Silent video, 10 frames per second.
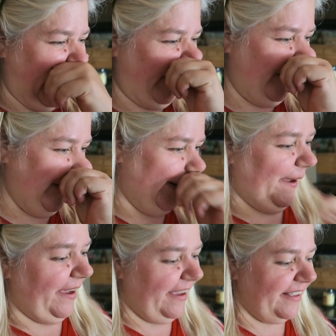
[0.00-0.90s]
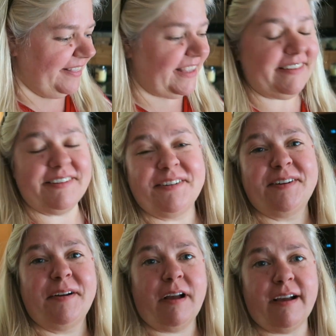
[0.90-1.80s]
no. These
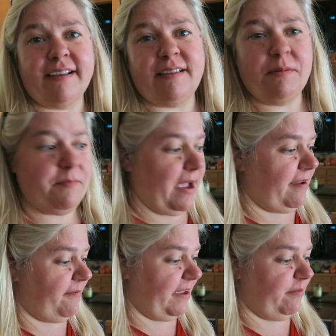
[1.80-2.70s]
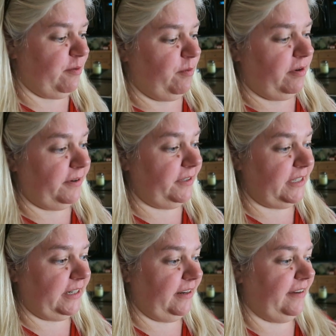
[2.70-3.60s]
are uh, some of my favorite
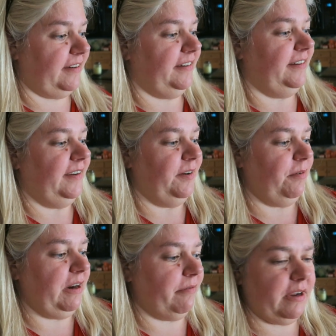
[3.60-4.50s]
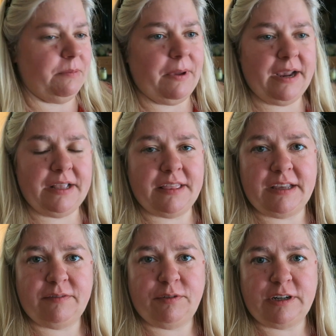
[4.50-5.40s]
waters and uh, we didn't really buy
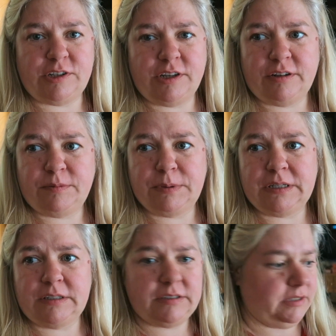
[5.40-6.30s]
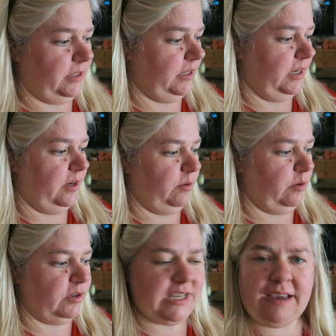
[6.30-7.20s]
anything for each other because we
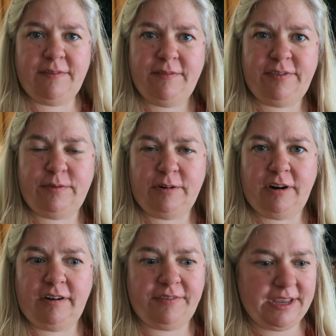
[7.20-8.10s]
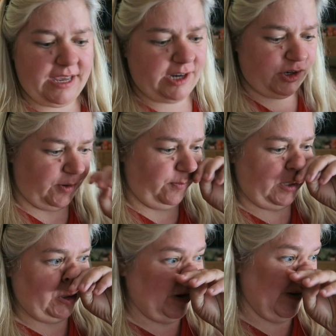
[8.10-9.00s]
were saving for our vacation,
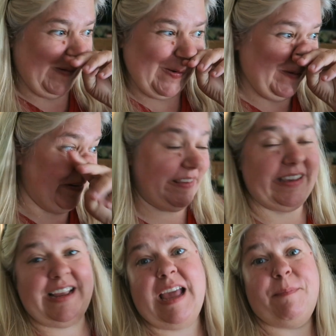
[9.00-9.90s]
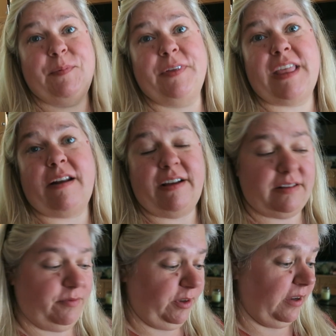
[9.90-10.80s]
which I don't know what's gonna happen with that. I'll
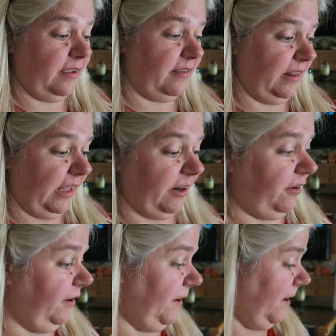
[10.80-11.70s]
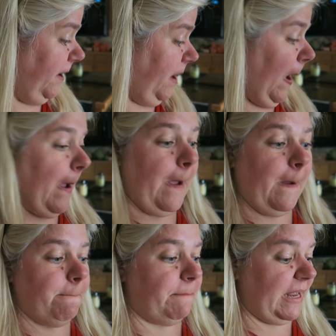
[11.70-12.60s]
have to put you guys in later.
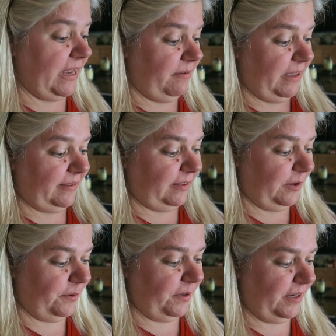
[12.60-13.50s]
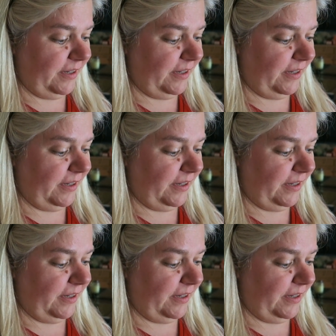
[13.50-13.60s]
But anyway, so